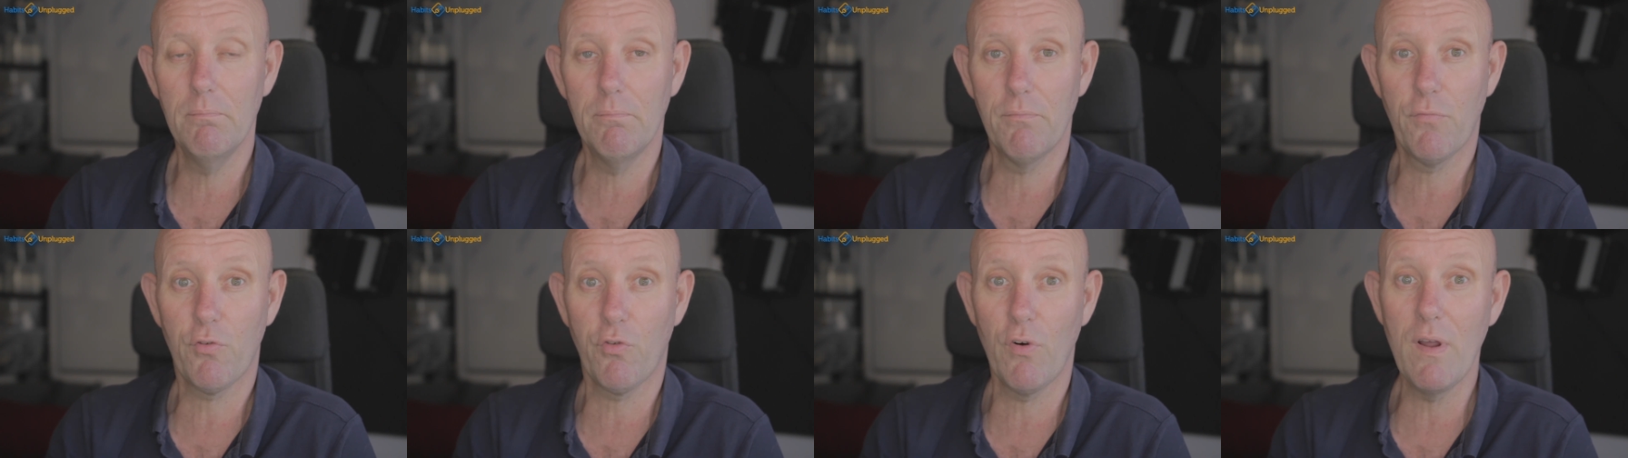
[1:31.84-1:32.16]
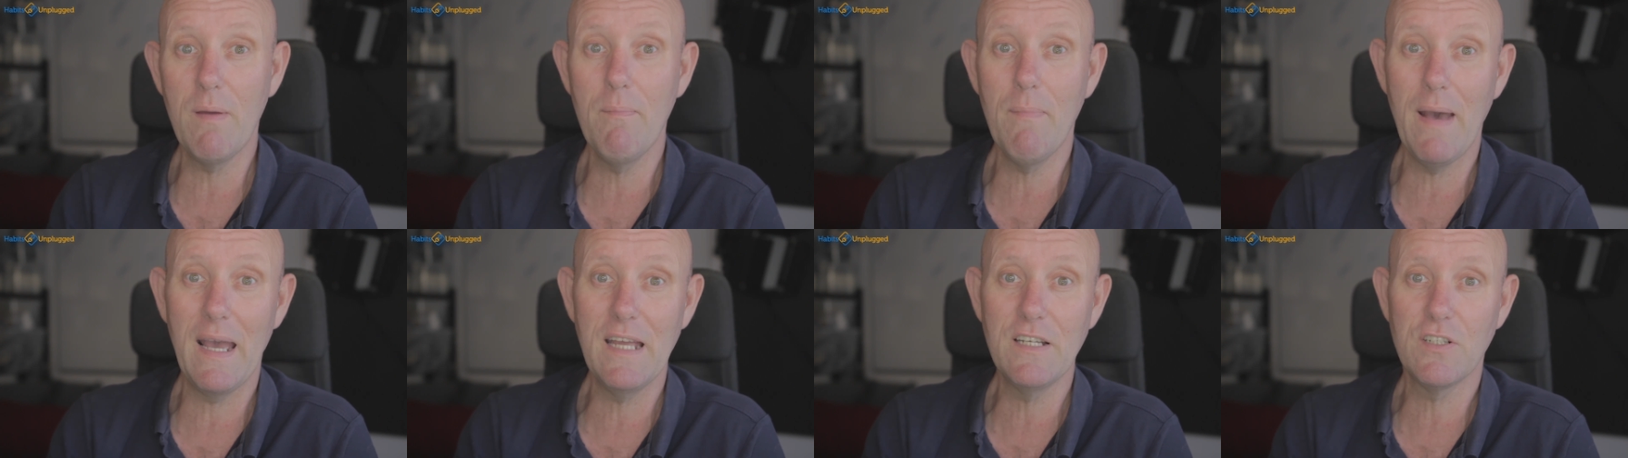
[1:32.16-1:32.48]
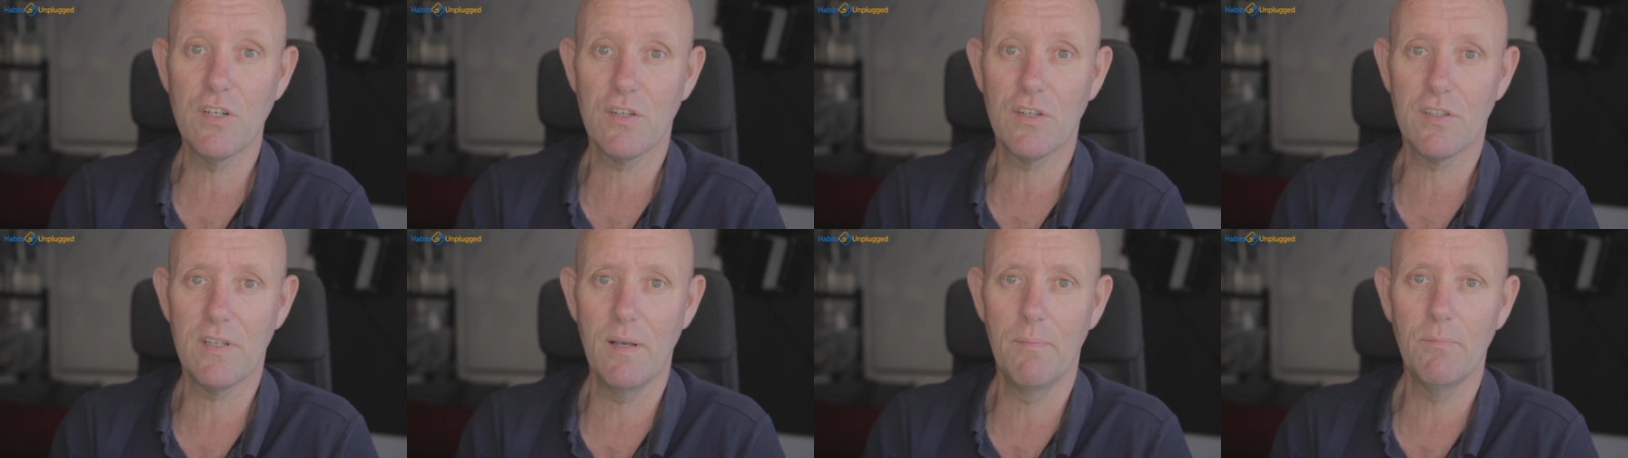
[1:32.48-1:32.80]
three
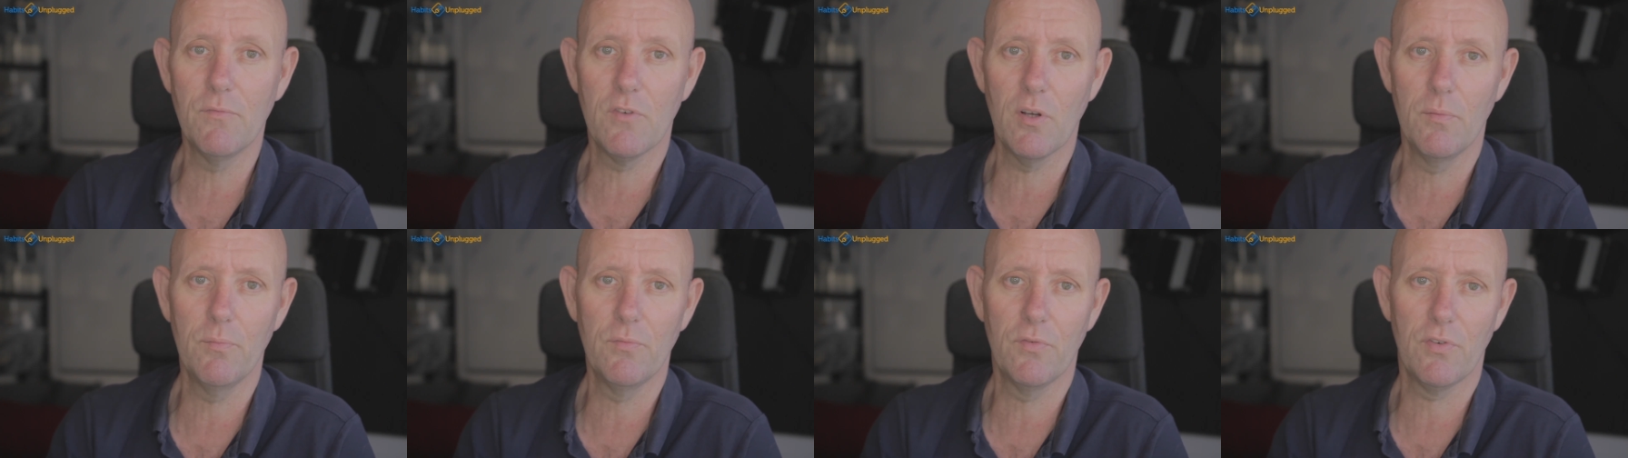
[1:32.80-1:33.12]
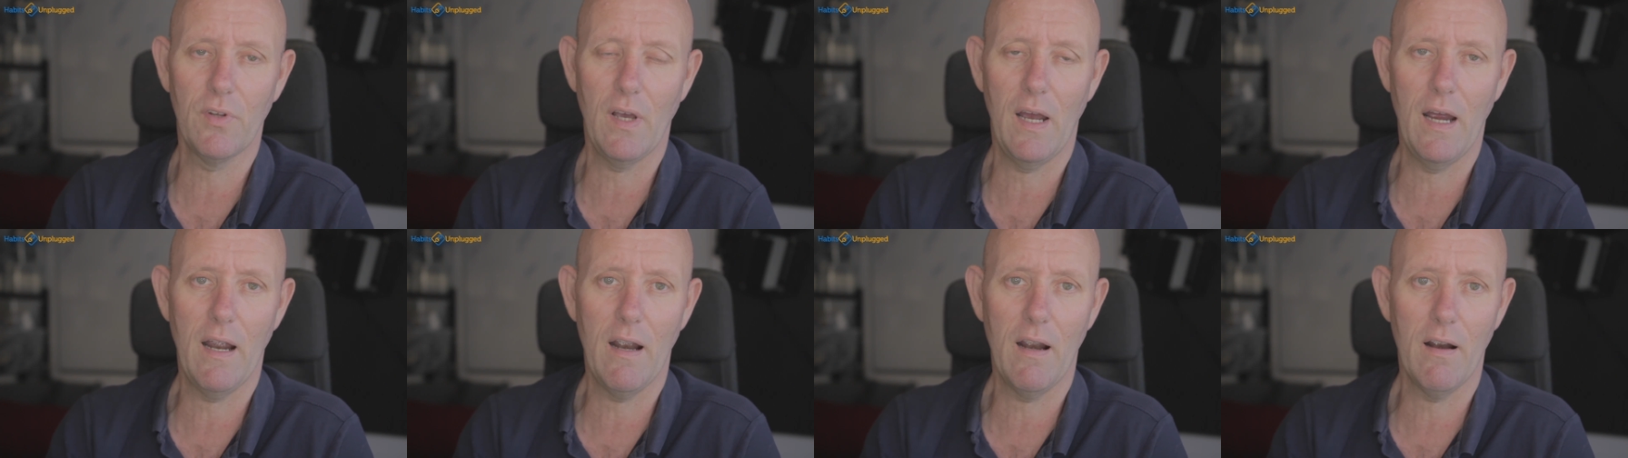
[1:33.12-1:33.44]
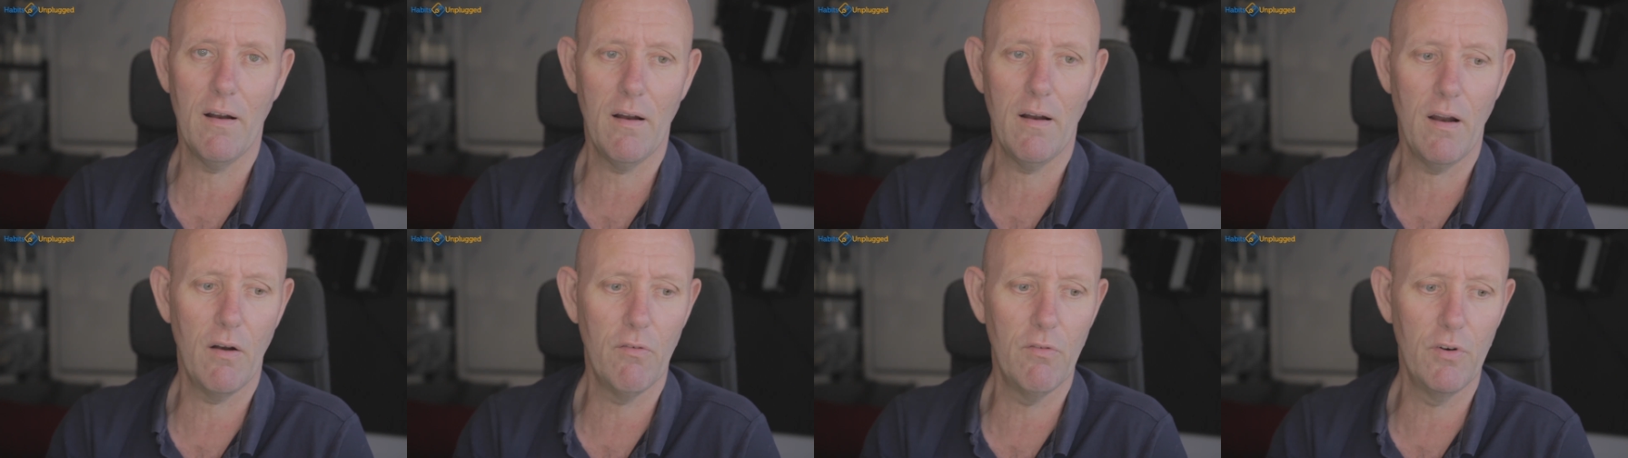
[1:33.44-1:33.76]
major symptoms
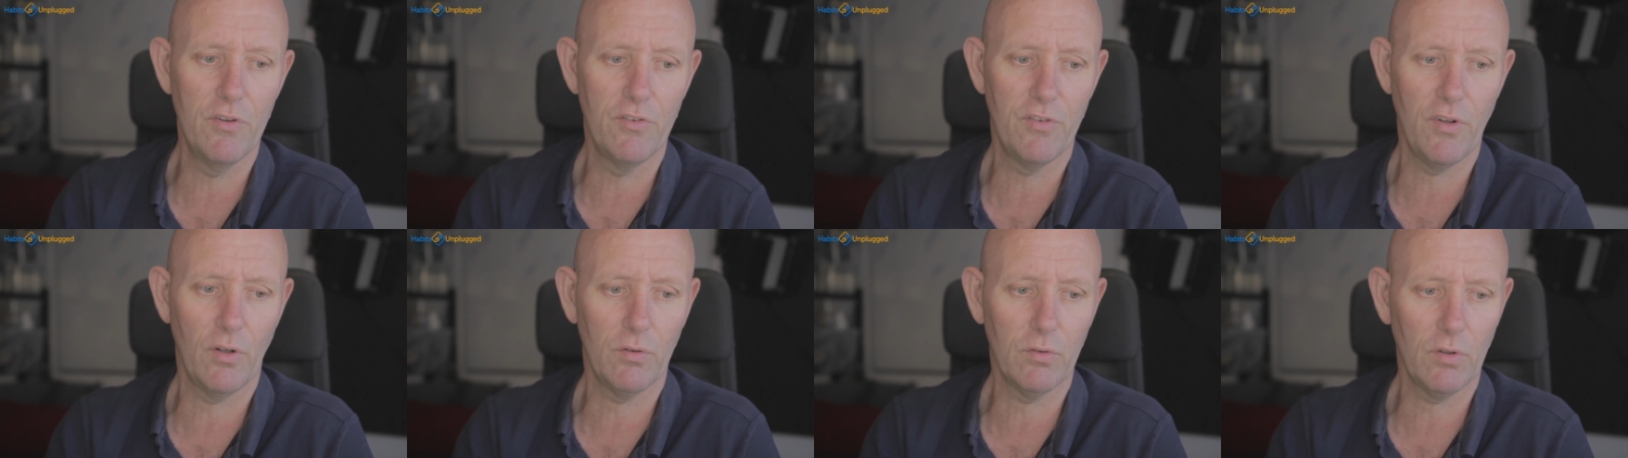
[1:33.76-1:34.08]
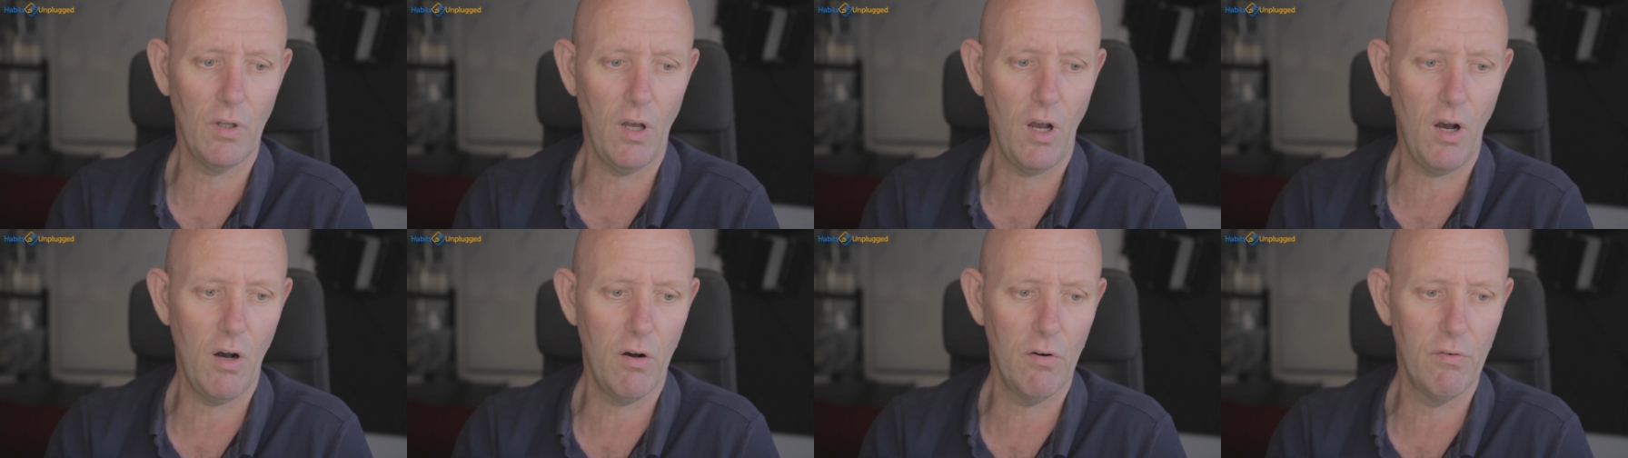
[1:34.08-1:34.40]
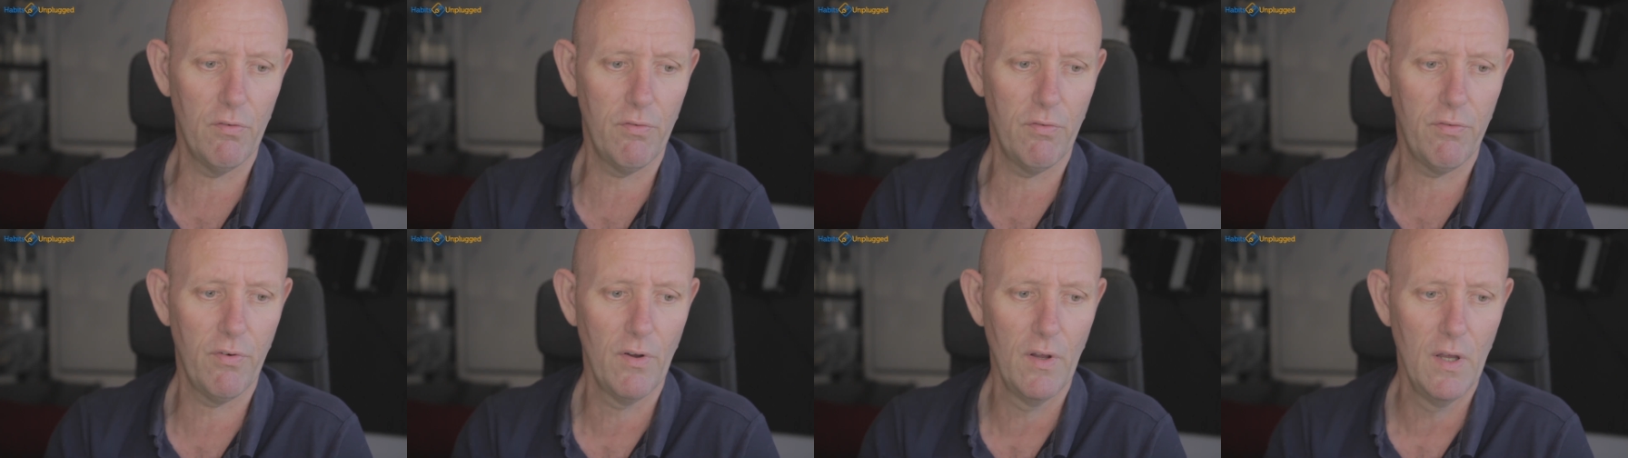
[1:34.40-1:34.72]
are a result
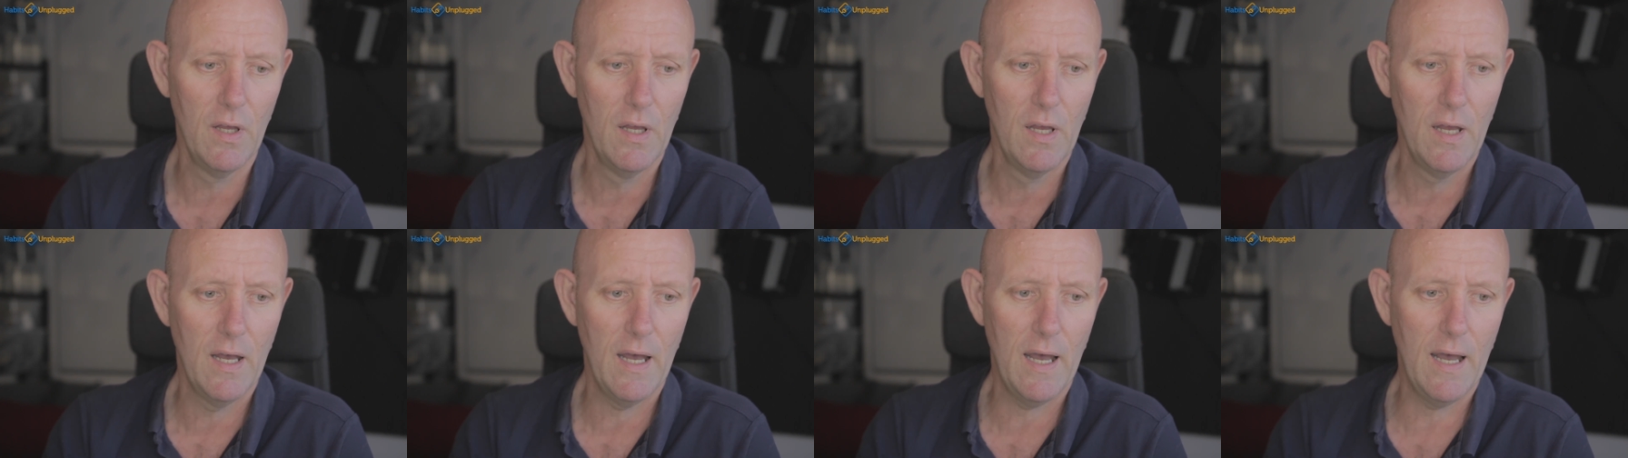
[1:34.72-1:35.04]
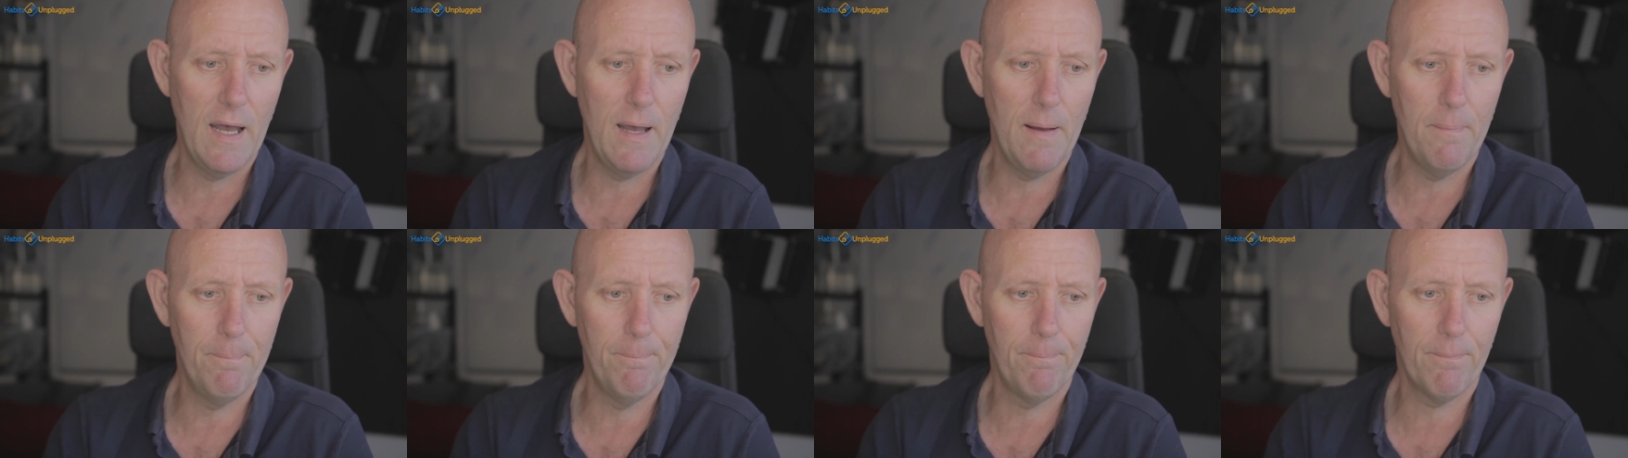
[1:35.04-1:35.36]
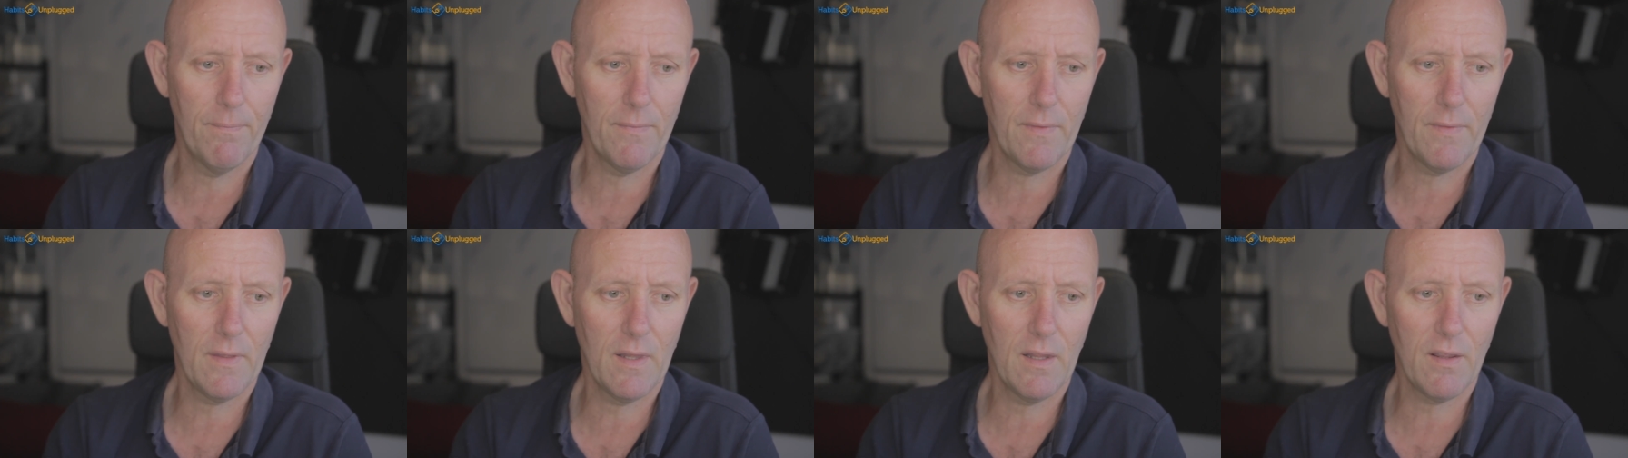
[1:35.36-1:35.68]
of um,